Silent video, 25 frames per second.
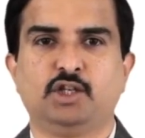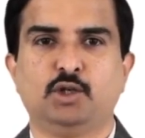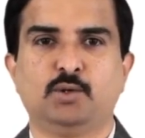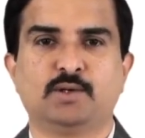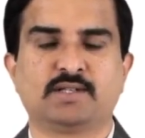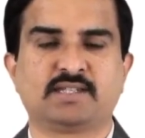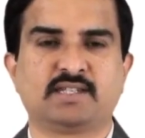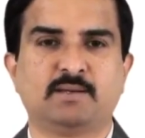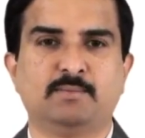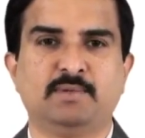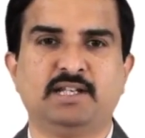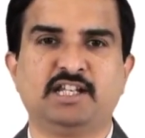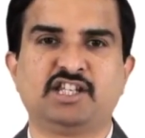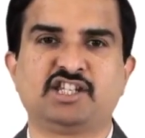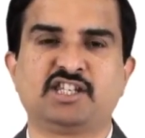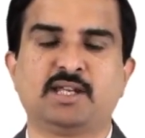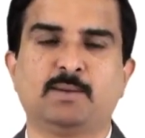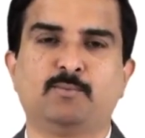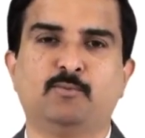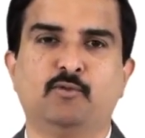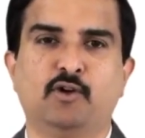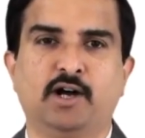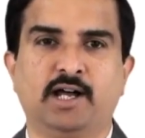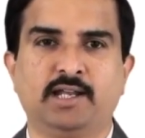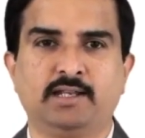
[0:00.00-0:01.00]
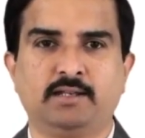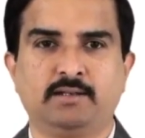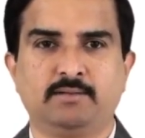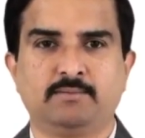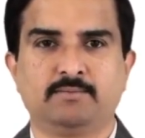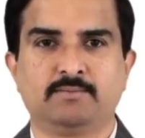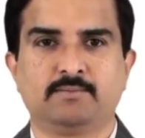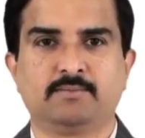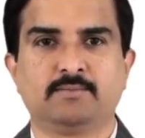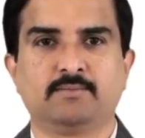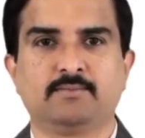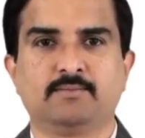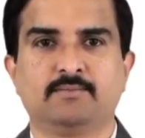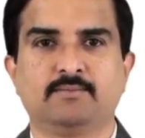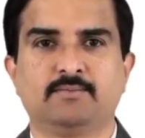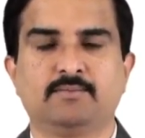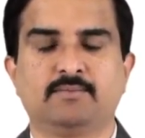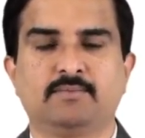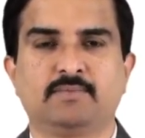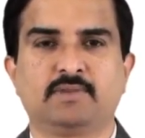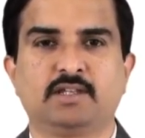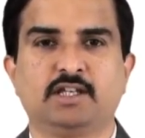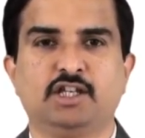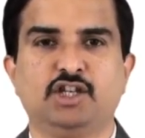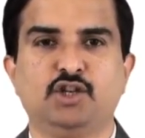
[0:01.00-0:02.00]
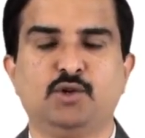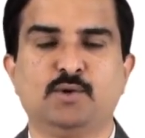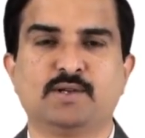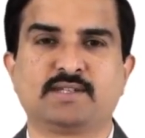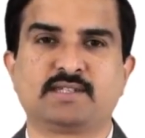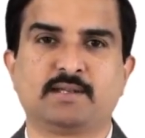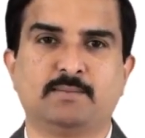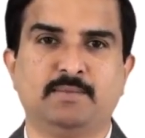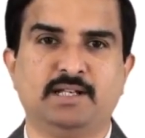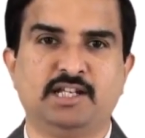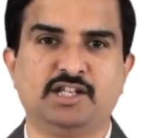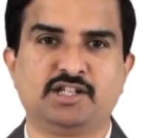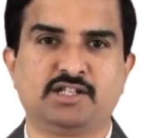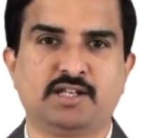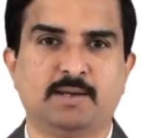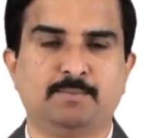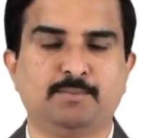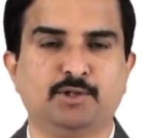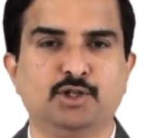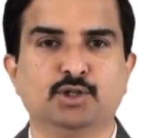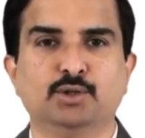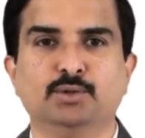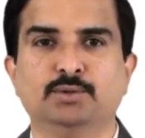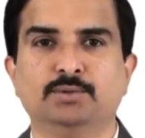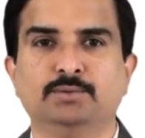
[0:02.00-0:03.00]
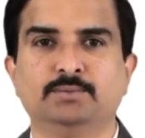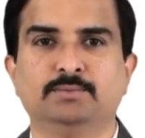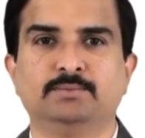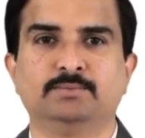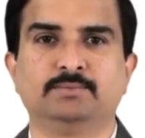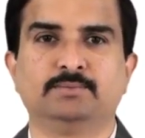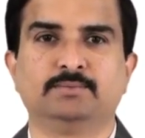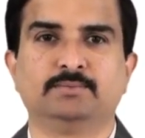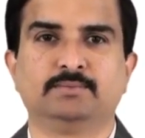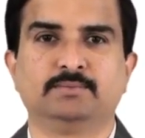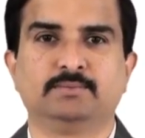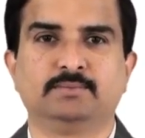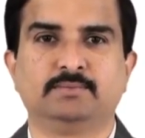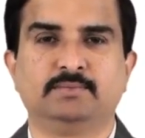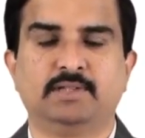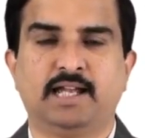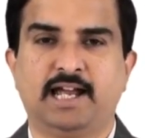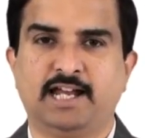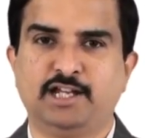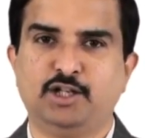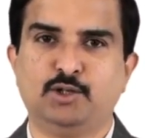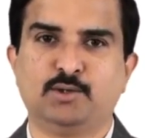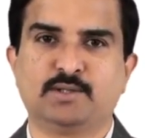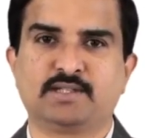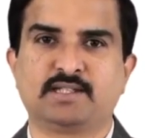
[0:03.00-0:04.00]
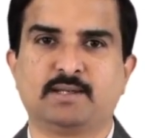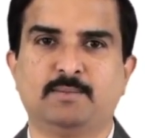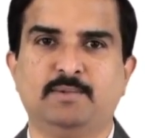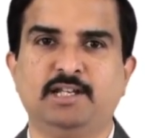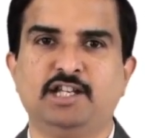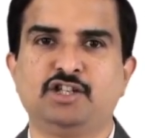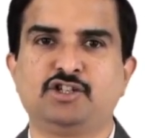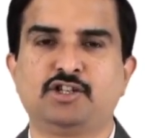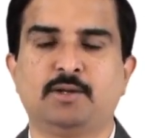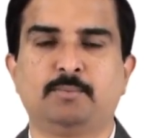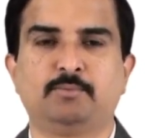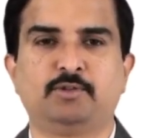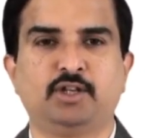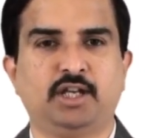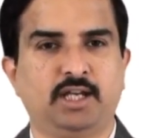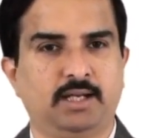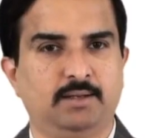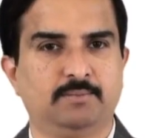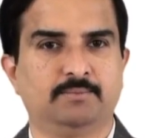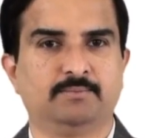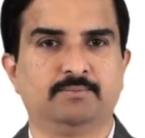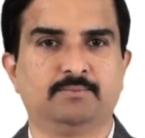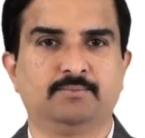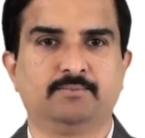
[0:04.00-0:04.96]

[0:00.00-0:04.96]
USMLE Step 1, USMLE Step 2 and USMLE Step 3.